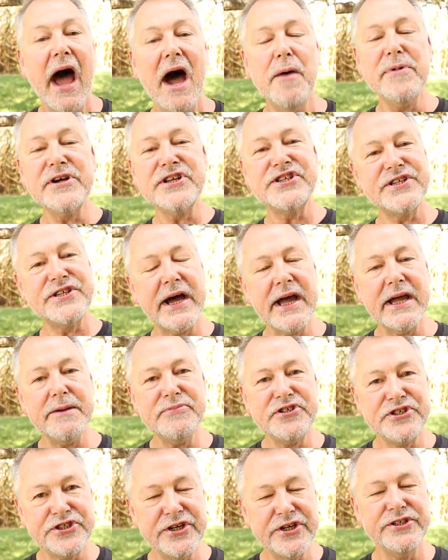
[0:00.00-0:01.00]
How much
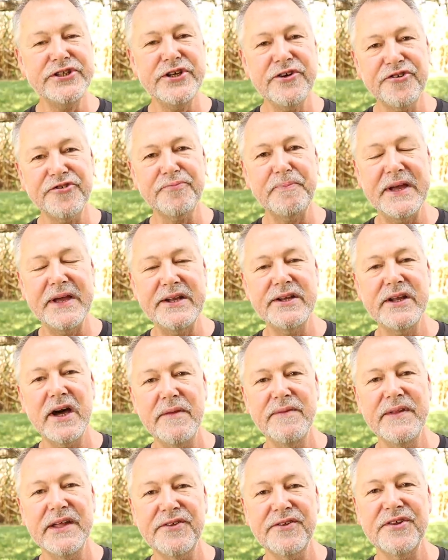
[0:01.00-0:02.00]
time should you spend
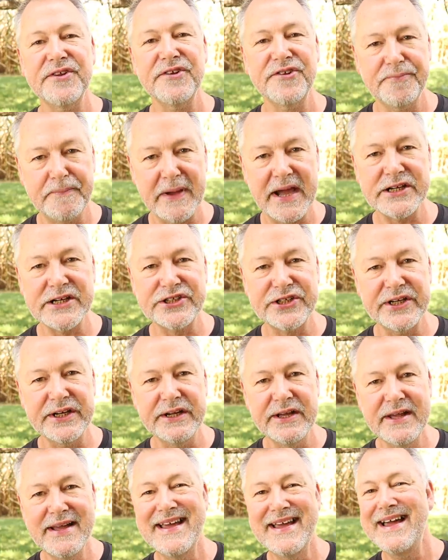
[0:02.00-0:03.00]
on this
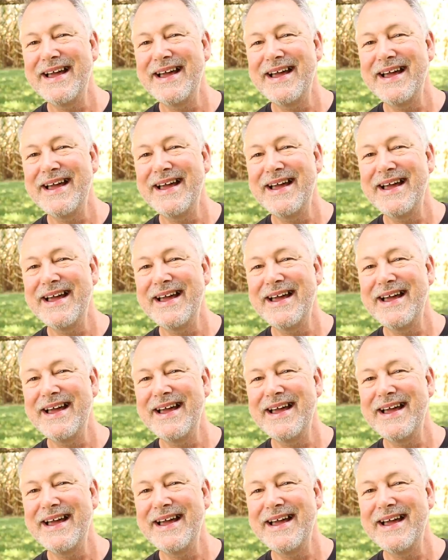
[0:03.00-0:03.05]
inspection?